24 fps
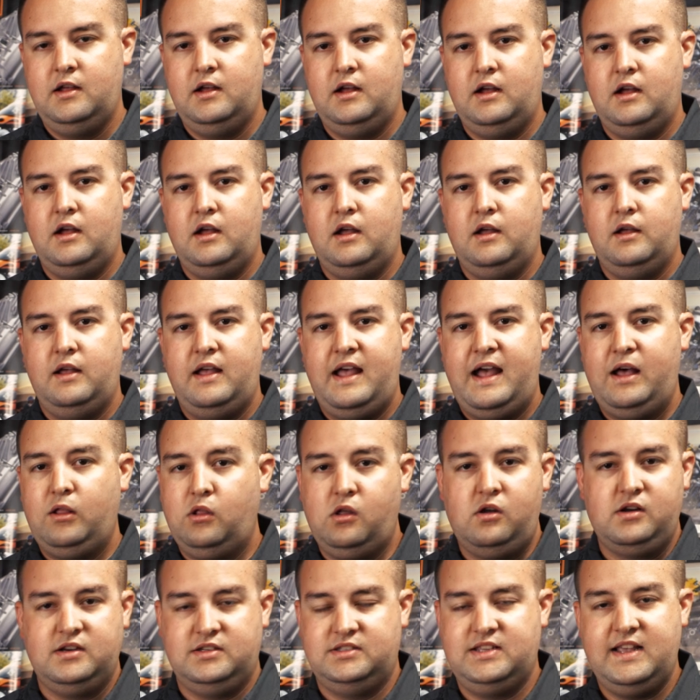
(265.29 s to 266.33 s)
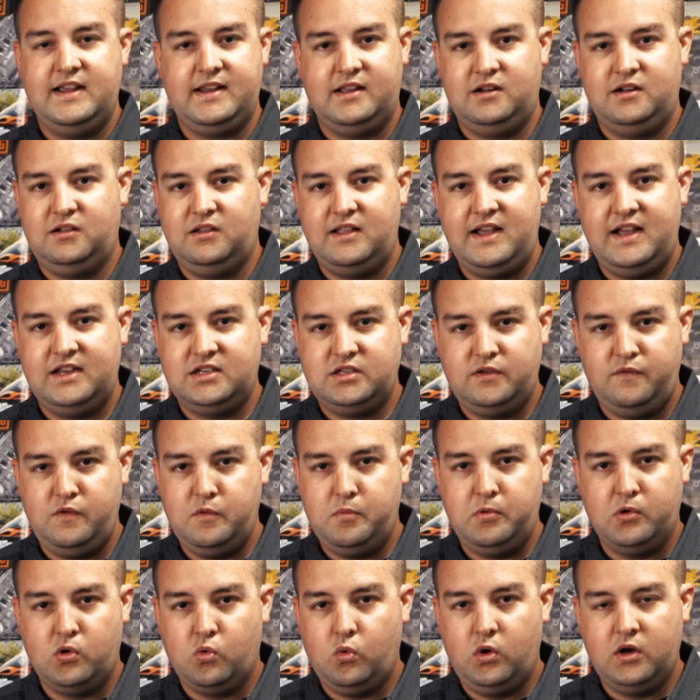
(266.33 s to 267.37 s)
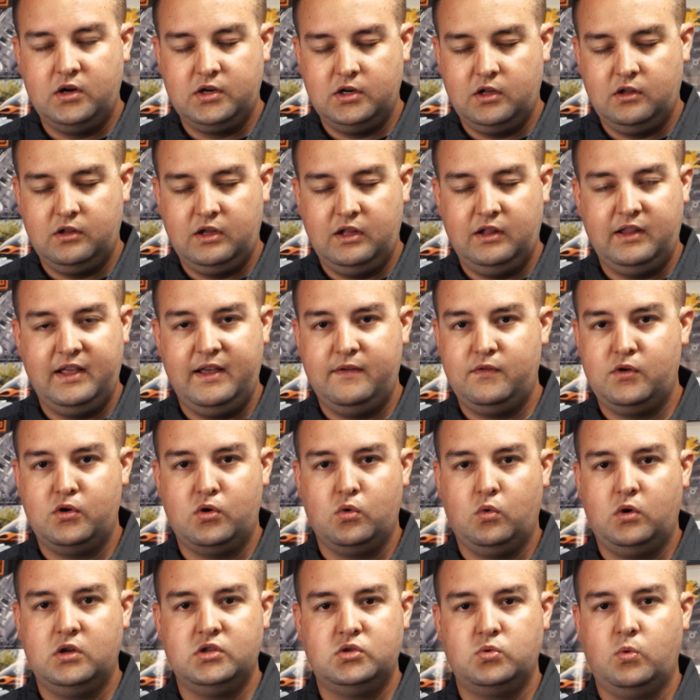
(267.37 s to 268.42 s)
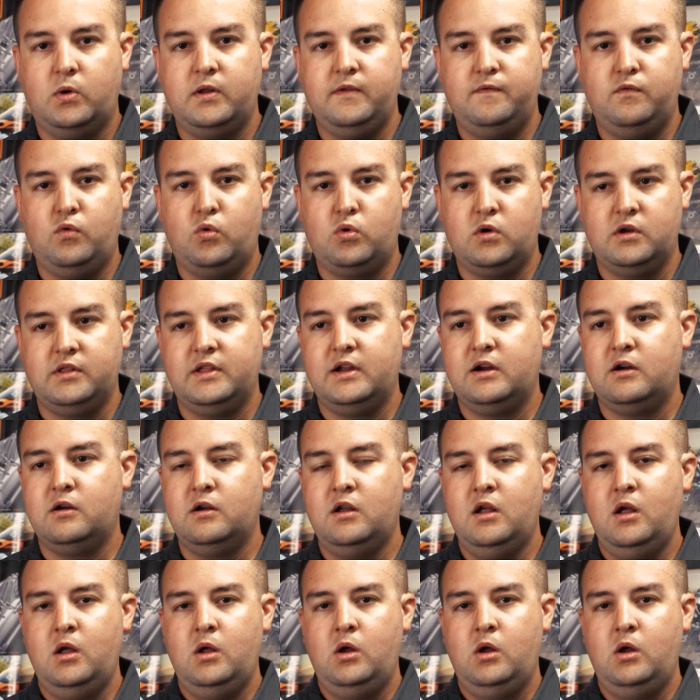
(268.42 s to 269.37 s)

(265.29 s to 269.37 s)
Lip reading: How long is that going to last if you put a 111 or a 124 in there?